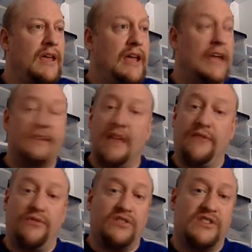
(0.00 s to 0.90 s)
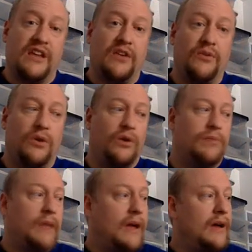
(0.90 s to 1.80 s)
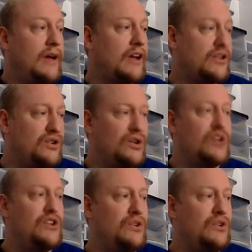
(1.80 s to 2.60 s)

And then for the second roll, I could